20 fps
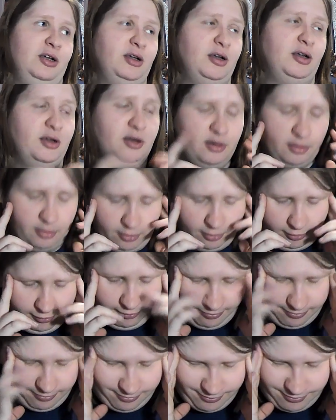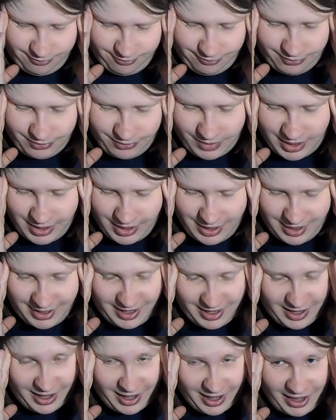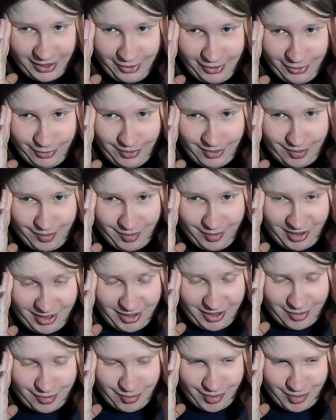oh I knew what it was.